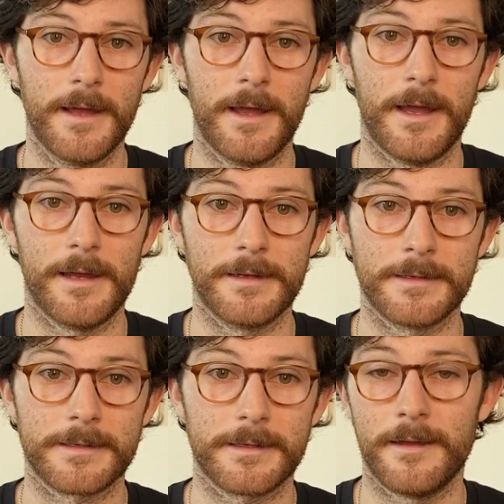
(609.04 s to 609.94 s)

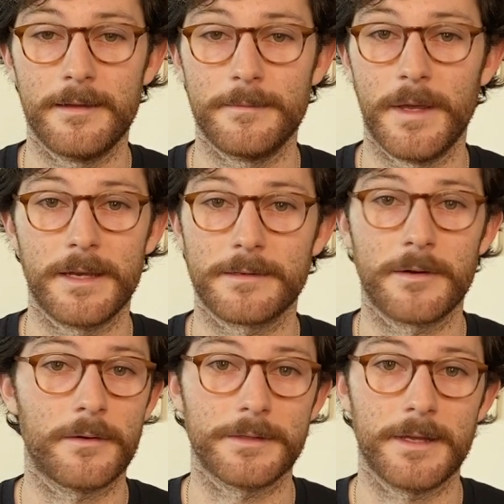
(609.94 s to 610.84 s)
And it makes
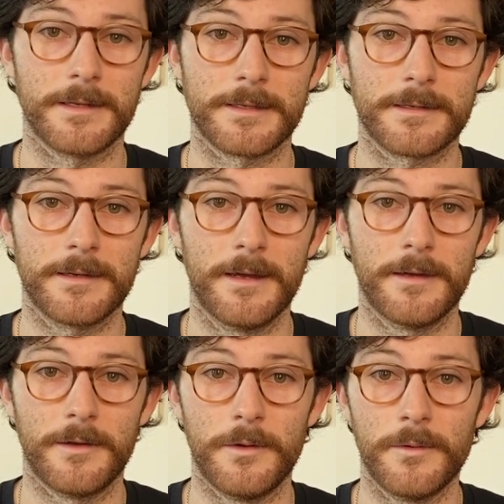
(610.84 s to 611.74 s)
total sense.
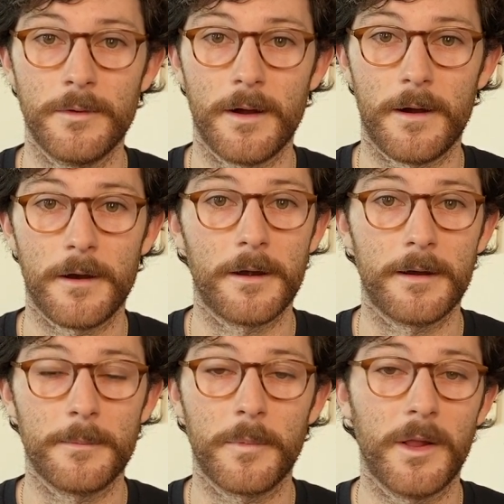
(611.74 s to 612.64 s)
You
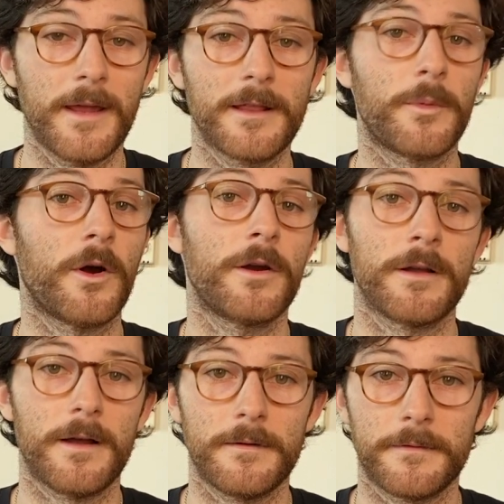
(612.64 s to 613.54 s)
are playing the
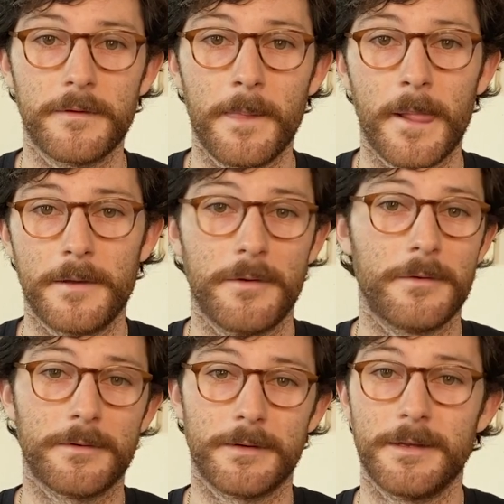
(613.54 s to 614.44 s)
part of
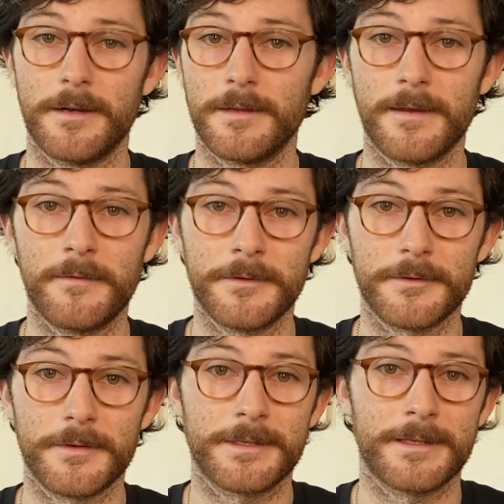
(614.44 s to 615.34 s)
your
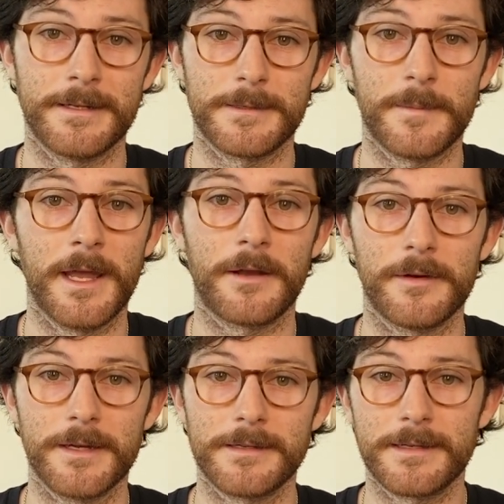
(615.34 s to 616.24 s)
11-year-old son's
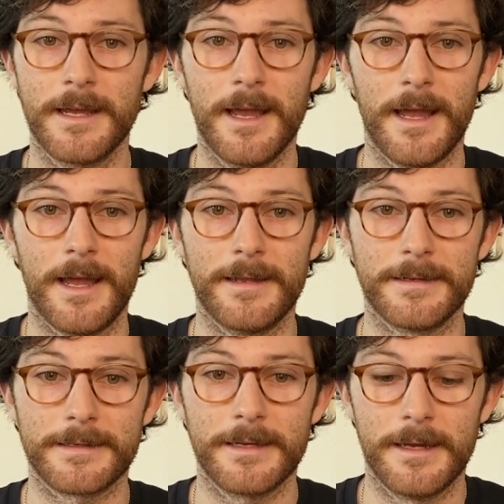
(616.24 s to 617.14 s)
pancreas,
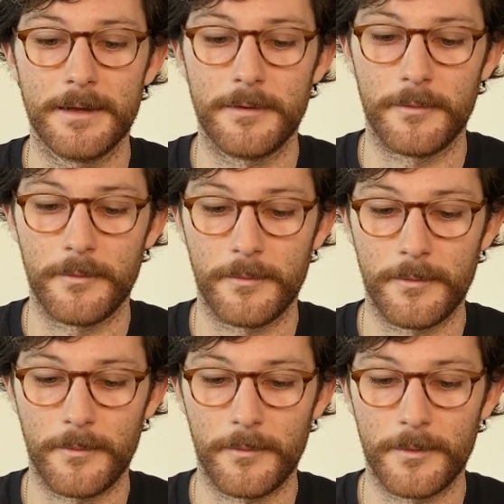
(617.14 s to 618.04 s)
and
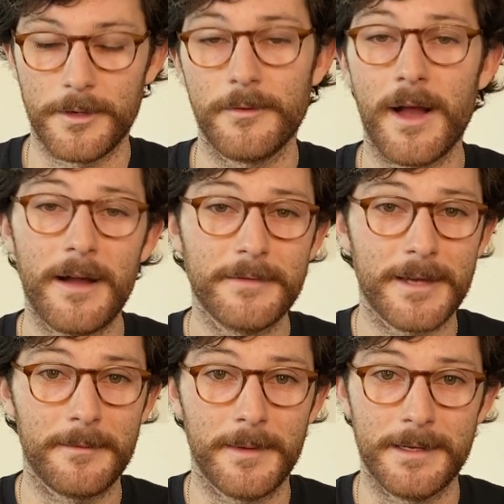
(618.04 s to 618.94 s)
when you have
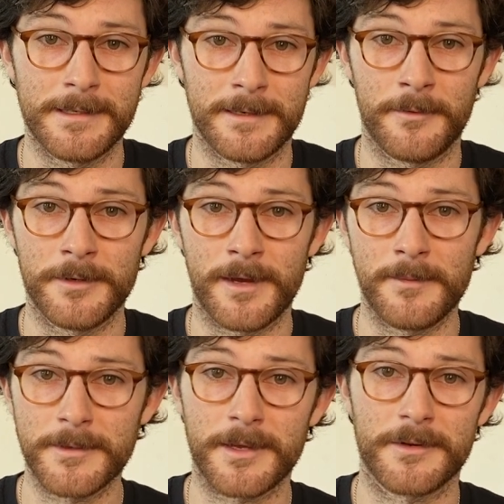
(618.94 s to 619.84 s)
diabetes and when you're
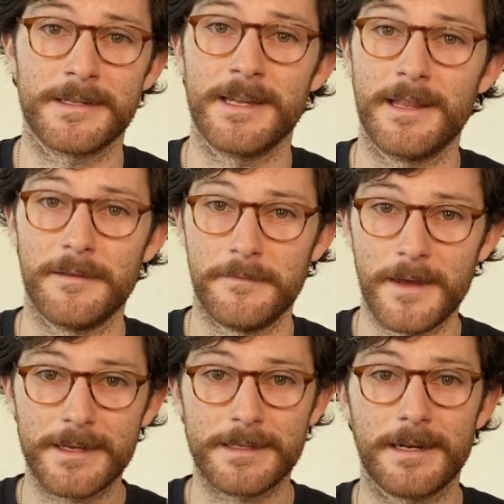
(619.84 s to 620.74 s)
able to understand the
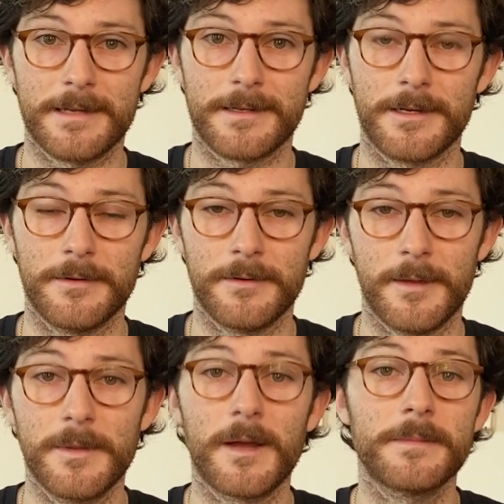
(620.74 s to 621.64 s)
effects that it has on you,
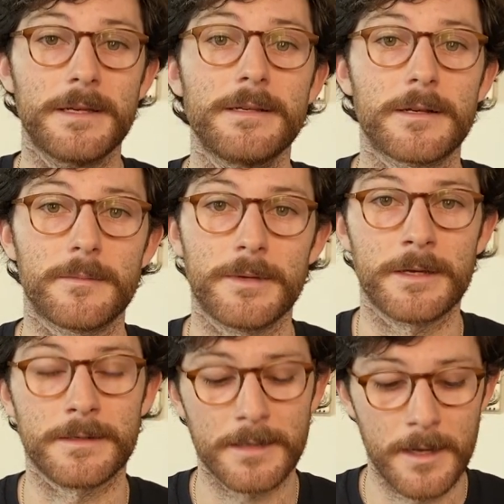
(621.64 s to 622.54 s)
it becomes easier
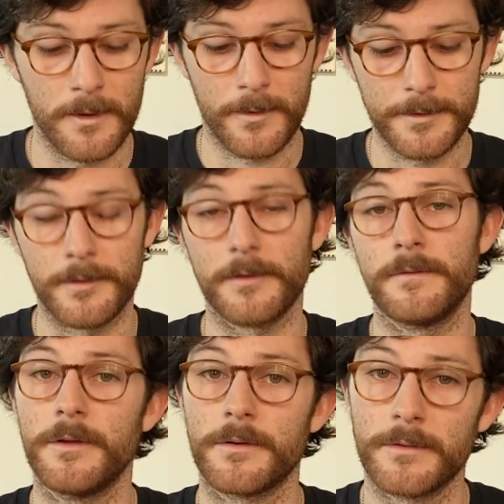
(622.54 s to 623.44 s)
because, one, you can
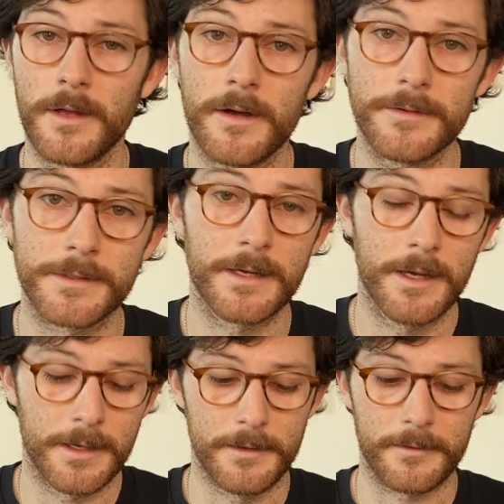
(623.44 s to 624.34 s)
feel your lows,
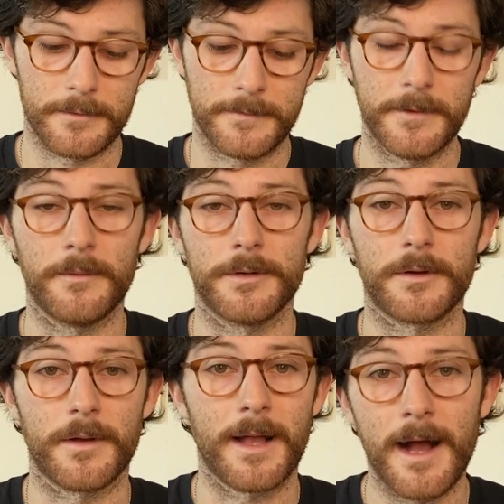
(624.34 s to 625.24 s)
you can feel when you're
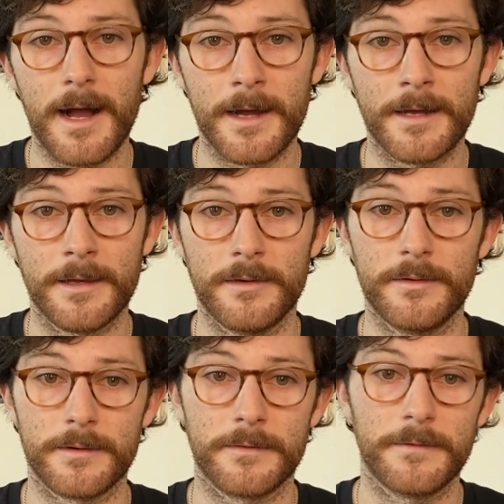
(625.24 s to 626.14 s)
going high, you
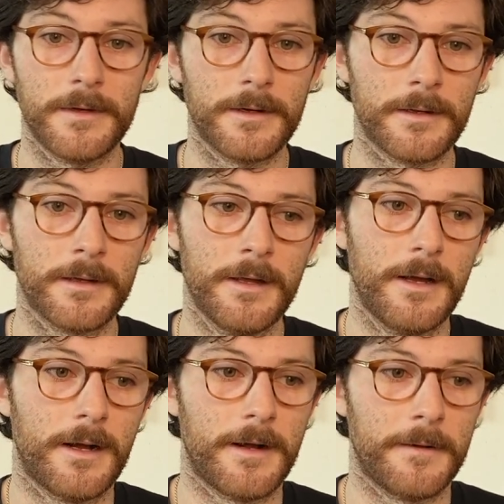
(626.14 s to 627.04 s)
can feel
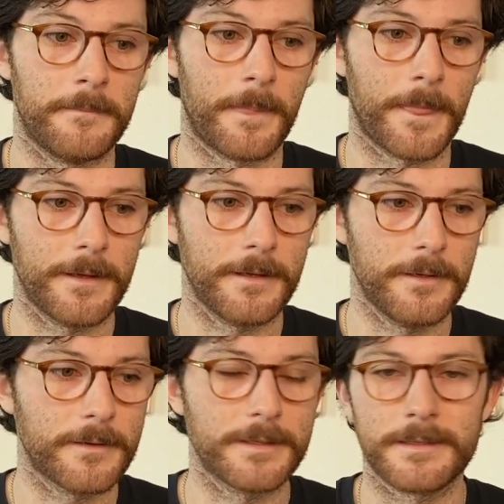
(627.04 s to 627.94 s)

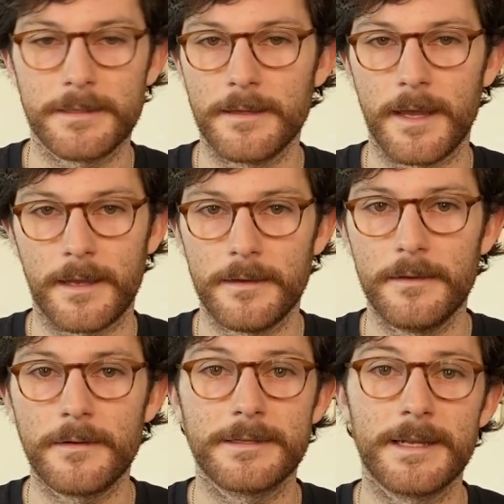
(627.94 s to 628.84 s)
you
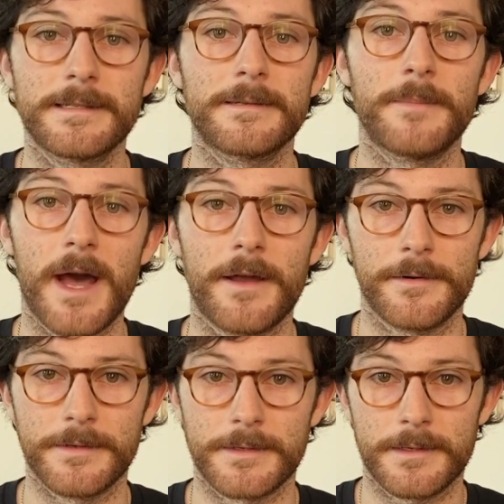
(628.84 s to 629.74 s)
can sense the
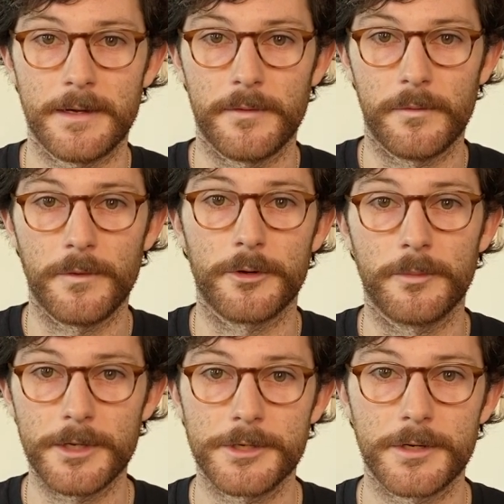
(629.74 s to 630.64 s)
patterns of what your
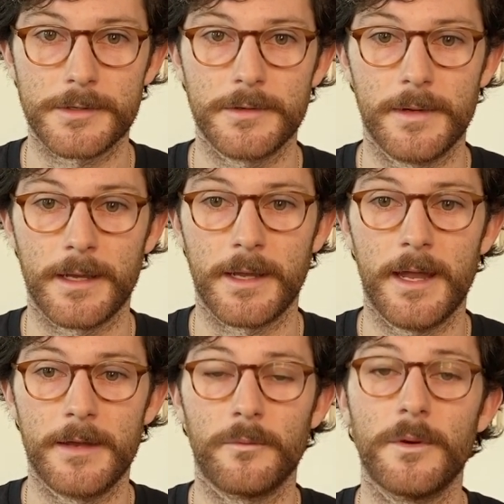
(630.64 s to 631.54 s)
blood sugar is doing
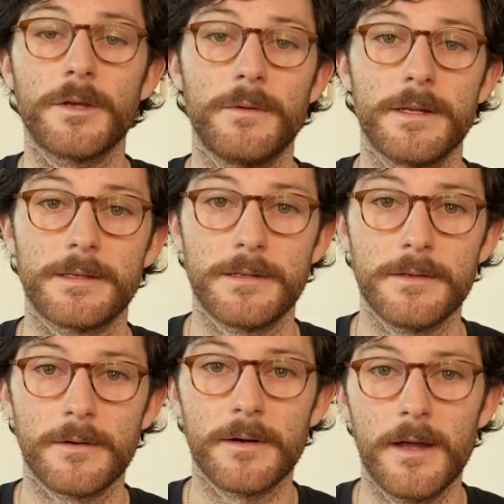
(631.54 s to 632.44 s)
and what you need to
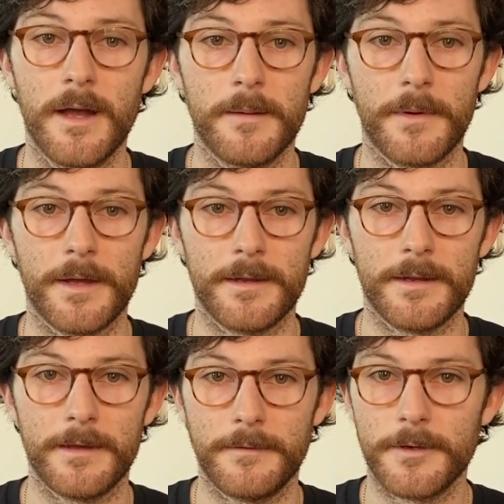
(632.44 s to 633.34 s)
do. But
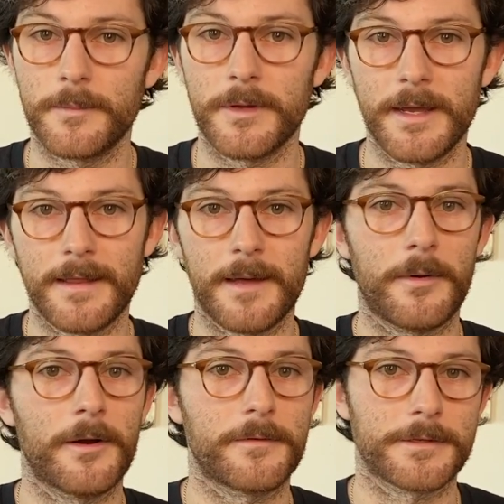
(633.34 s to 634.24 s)
if you're playing that
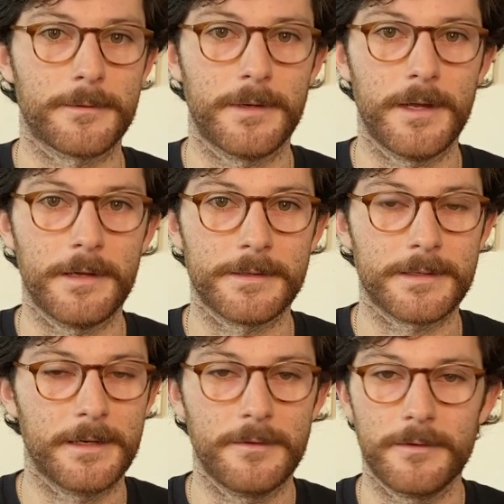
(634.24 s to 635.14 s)
part for someone else
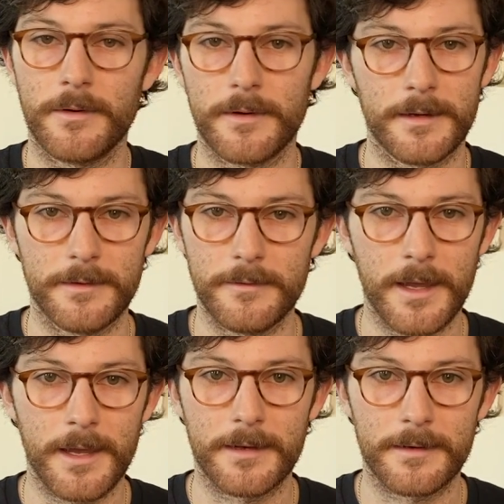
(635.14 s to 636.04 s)
and you
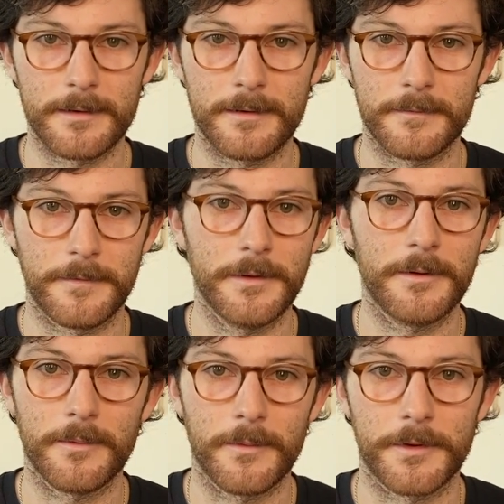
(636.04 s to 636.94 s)
can't
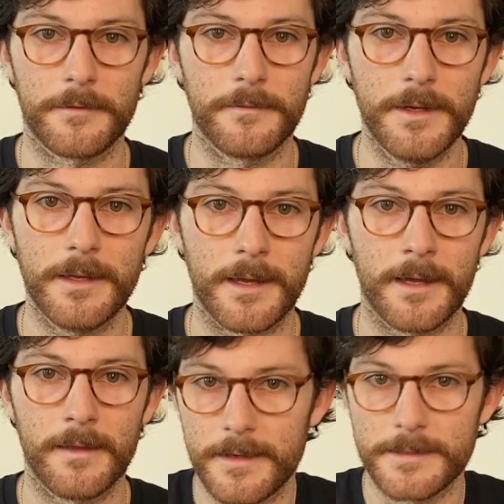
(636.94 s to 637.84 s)
feel what they're feeling
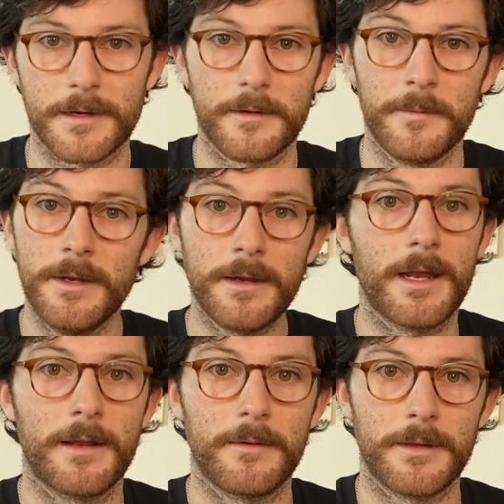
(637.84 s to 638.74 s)
unless they're
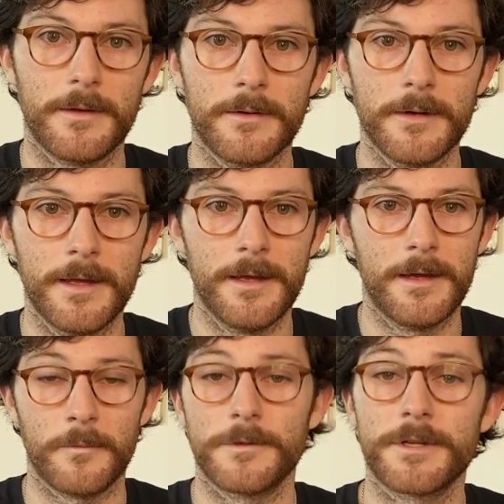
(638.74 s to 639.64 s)
communicating with you,
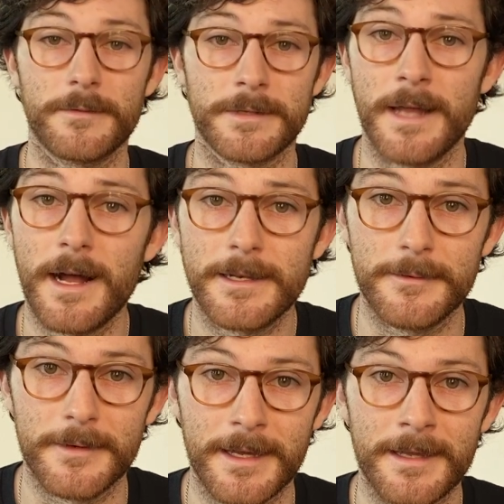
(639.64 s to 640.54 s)
which I was not
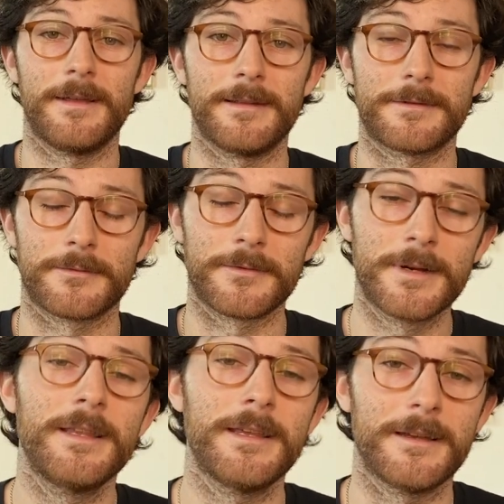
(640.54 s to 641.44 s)
doing, it's
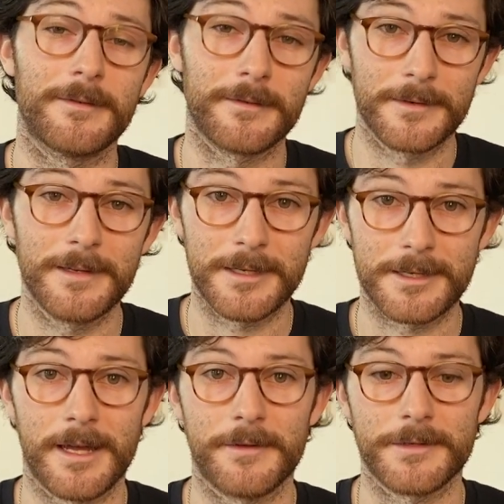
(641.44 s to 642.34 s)
really, really
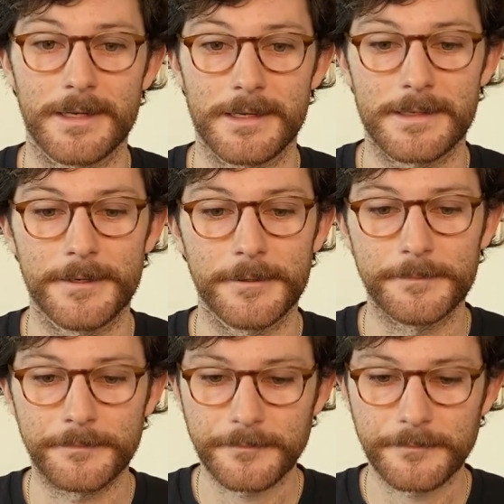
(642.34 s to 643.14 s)
challenging. So